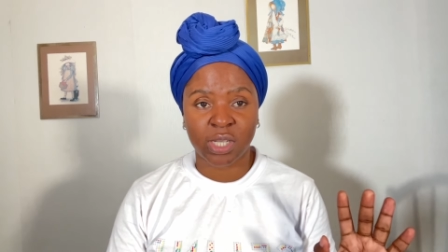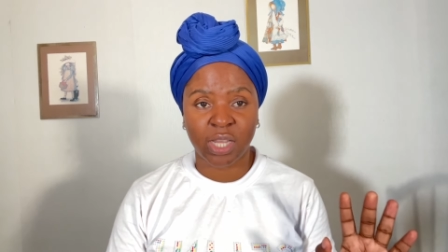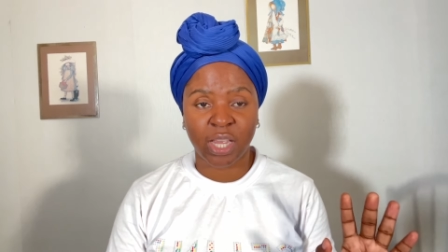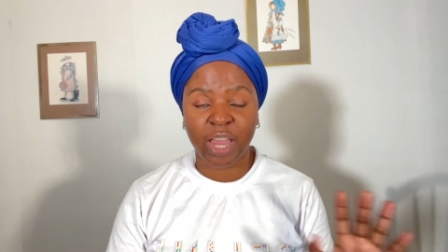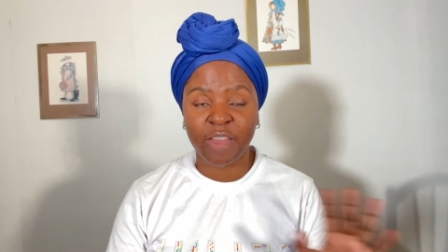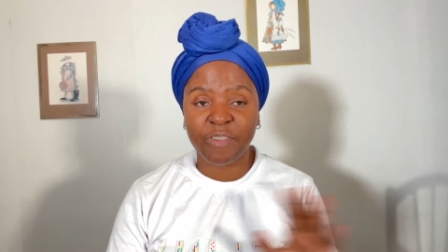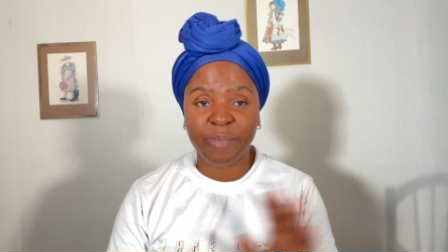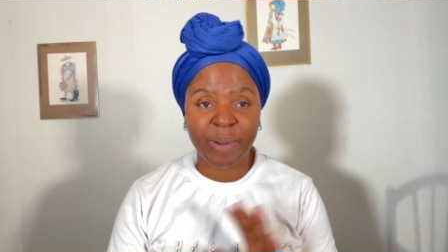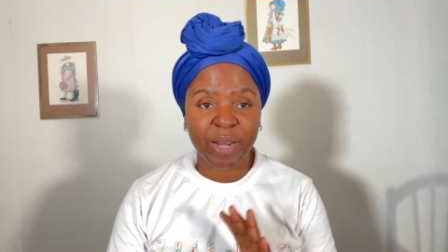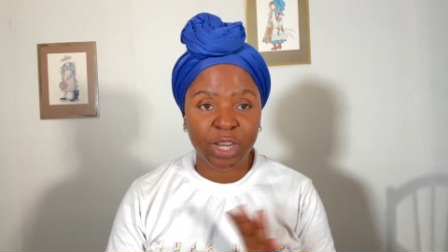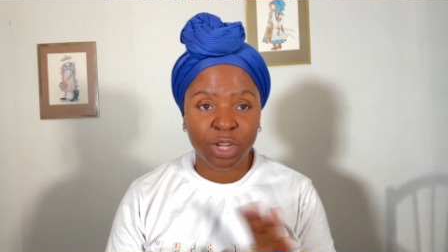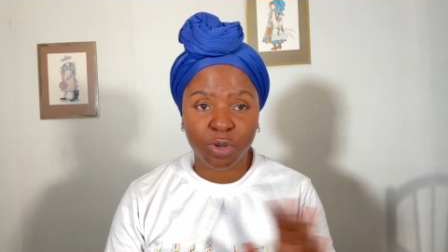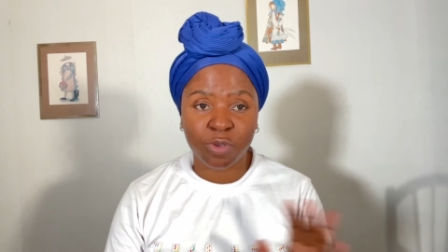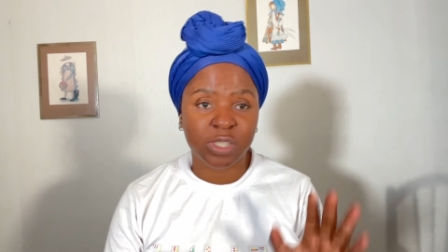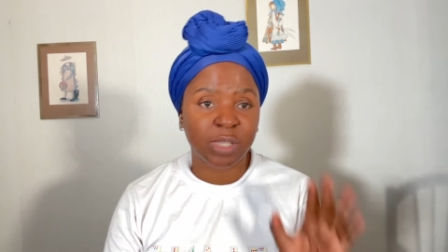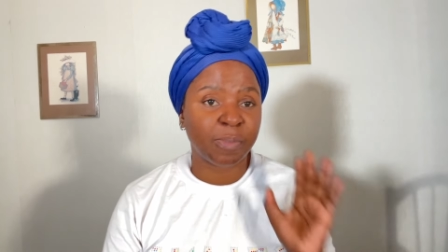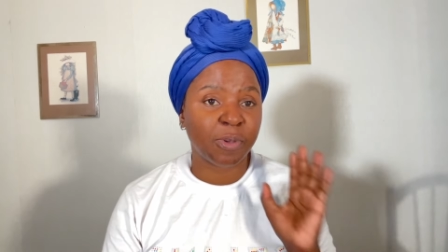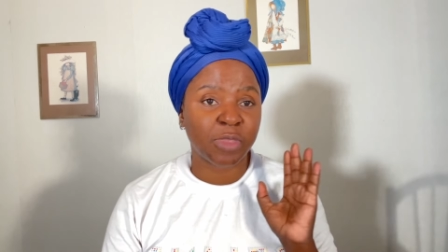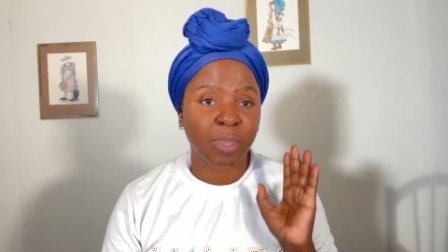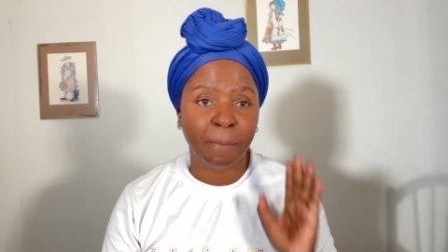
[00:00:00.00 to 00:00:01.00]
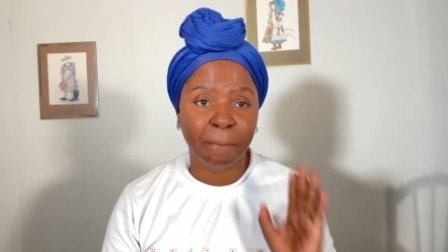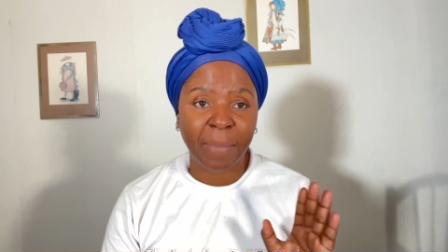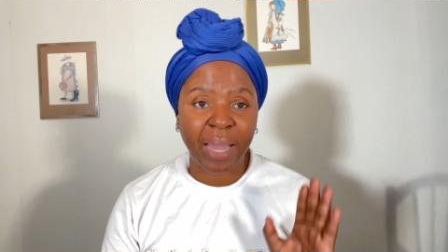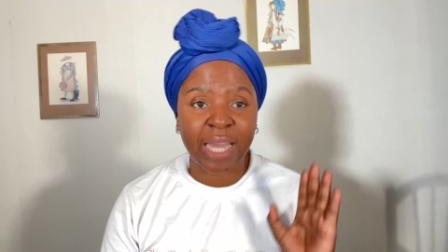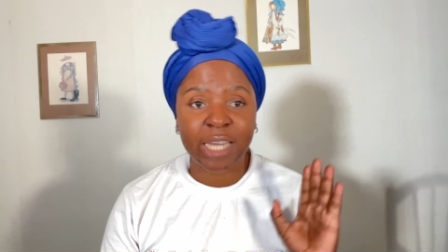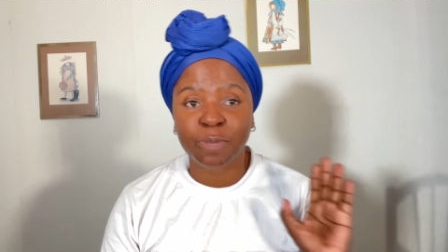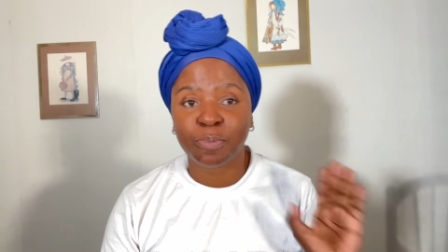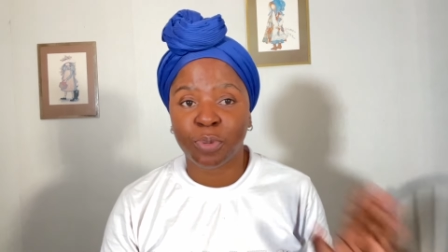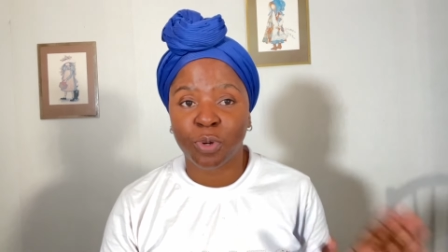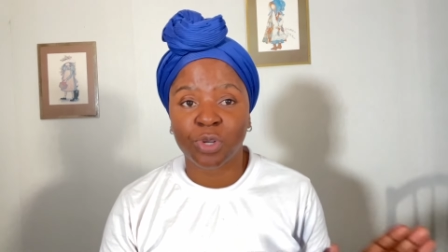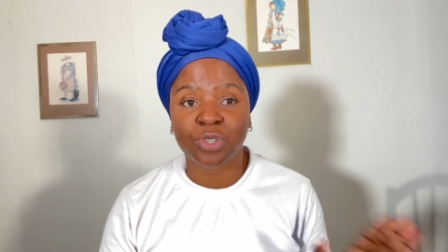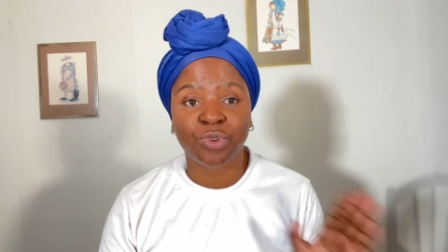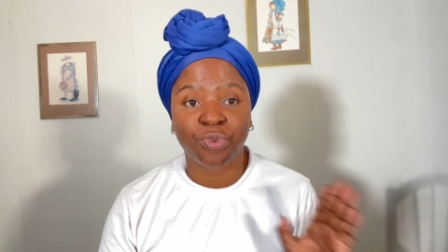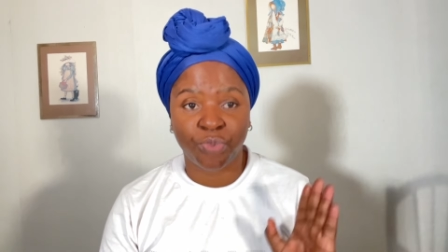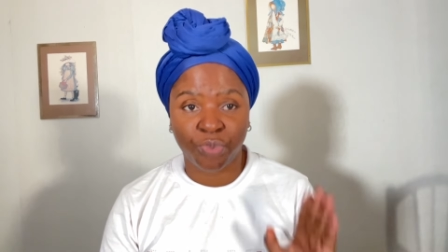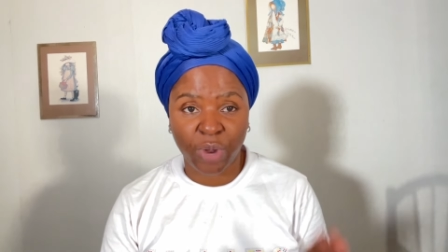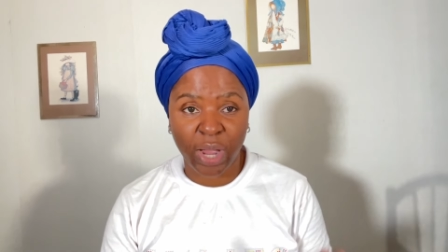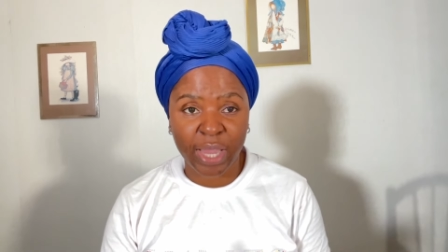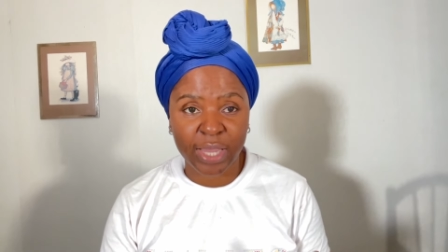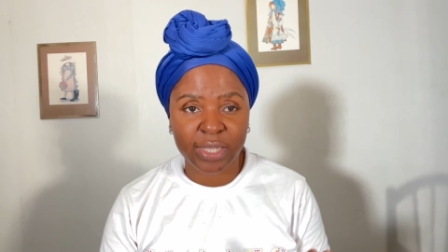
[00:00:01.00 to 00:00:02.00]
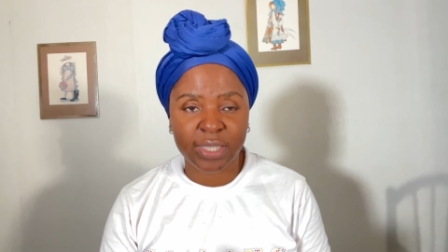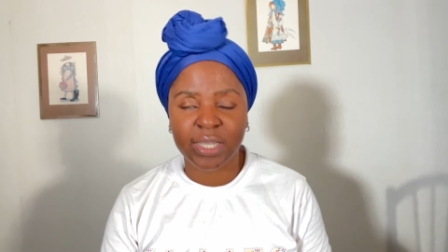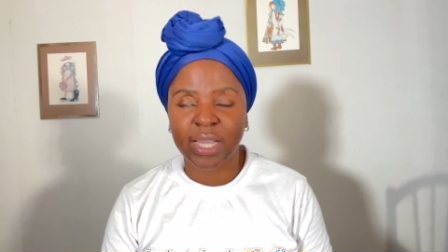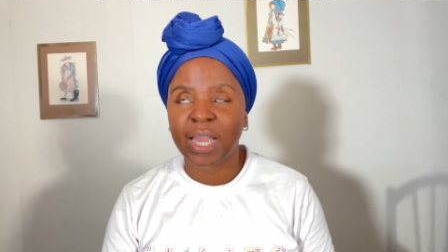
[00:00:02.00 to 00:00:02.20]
Everybody knows about the mud pot, right?